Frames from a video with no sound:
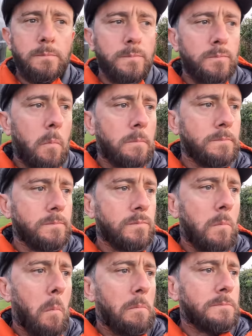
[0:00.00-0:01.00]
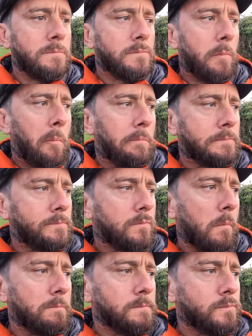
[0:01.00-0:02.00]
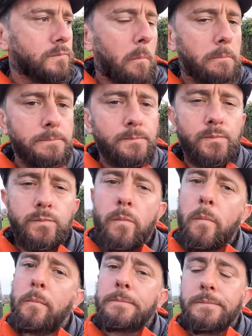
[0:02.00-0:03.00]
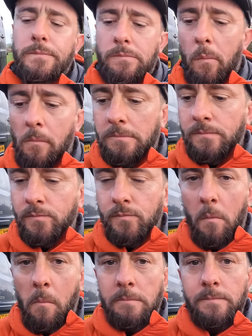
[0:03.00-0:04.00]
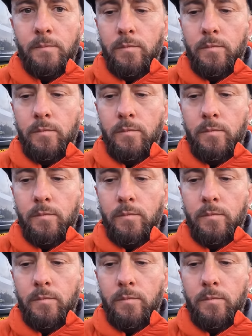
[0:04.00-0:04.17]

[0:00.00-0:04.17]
what wild herb have I got here? Holy, that is